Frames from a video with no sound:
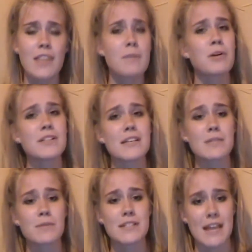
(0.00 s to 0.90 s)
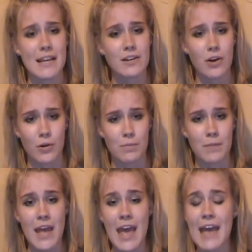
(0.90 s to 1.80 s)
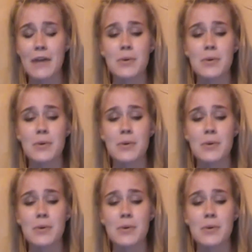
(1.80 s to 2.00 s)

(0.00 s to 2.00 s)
The princess was taken home and